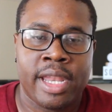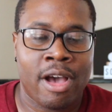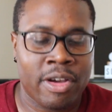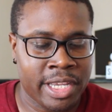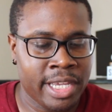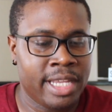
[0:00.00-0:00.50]

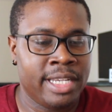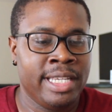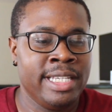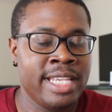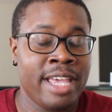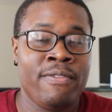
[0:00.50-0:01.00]
Now again,
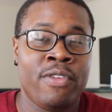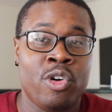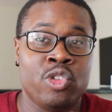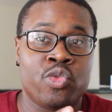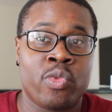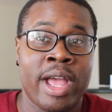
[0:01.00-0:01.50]
these
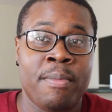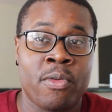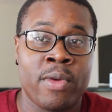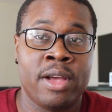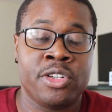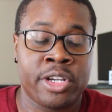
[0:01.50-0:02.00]
headphones wrap
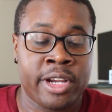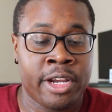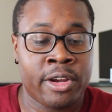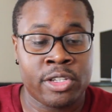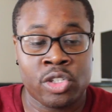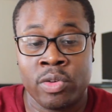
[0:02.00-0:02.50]
around your
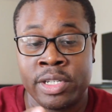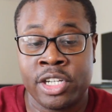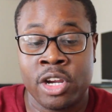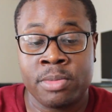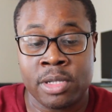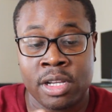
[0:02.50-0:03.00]
ear, so in
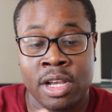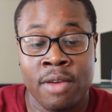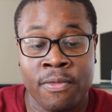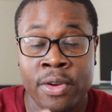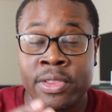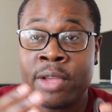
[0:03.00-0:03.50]
terms of
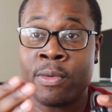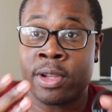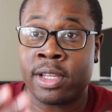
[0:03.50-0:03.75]
comfort, they were